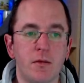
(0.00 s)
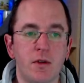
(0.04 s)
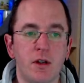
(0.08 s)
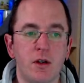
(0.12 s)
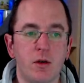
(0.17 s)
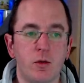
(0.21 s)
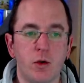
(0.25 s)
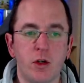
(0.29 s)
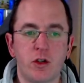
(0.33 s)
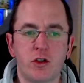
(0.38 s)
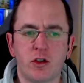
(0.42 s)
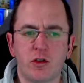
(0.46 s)

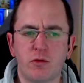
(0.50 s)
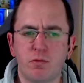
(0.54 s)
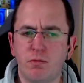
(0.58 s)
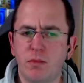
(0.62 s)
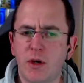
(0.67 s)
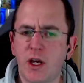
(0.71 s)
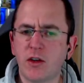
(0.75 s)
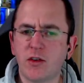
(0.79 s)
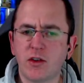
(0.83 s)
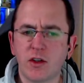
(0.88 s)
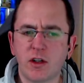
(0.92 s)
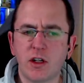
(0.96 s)
which is
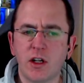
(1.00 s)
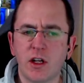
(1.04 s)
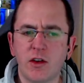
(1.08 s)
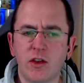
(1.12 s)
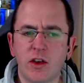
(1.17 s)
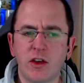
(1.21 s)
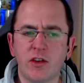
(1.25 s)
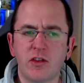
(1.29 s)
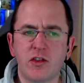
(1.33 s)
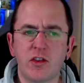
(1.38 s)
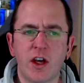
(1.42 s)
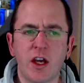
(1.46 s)
basically the
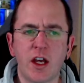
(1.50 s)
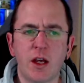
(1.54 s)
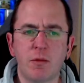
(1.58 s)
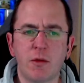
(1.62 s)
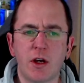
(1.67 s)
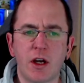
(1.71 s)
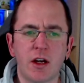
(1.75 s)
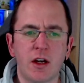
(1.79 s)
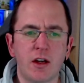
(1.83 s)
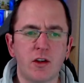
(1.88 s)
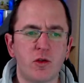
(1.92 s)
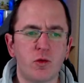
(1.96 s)
same
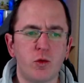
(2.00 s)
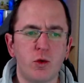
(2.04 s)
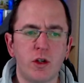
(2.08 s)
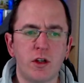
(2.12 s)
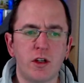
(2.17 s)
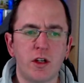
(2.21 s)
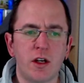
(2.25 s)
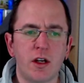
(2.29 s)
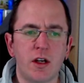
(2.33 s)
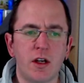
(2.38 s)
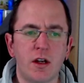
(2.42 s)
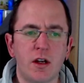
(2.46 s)
as we
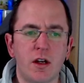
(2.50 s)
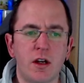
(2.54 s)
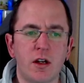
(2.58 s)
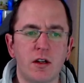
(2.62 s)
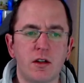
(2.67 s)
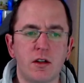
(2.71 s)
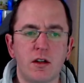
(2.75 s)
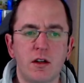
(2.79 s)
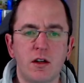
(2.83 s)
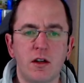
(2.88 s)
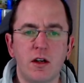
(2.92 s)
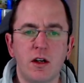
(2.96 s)
did
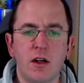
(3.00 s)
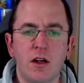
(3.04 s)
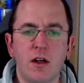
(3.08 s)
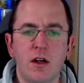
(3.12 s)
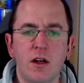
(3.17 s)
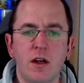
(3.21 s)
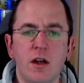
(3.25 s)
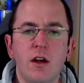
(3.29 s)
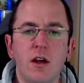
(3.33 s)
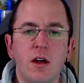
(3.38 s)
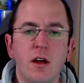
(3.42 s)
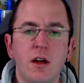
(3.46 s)

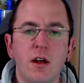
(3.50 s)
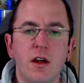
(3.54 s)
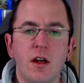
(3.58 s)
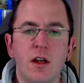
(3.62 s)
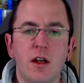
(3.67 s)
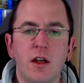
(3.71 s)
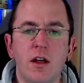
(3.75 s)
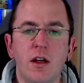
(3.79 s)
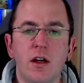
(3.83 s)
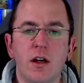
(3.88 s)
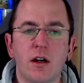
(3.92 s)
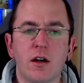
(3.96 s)

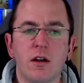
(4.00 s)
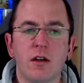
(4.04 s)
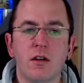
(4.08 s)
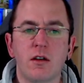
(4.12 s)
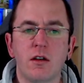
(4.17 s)
here,